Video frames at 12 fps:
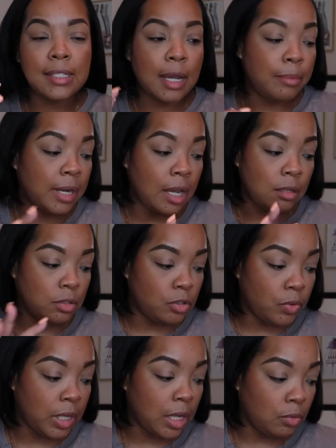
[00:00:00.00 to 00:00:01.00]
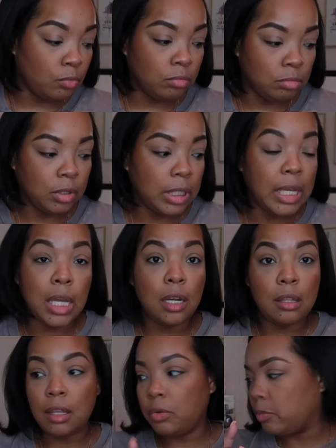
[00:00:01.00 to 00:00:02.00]
I'm not doing really
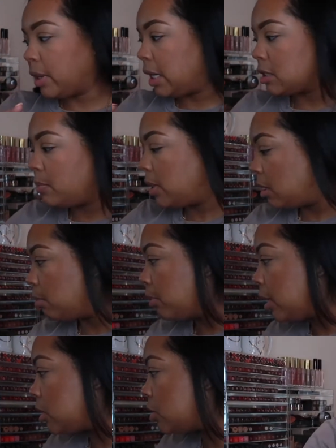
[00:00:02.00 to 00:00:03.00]
anything with my eyes. Let me get a brush,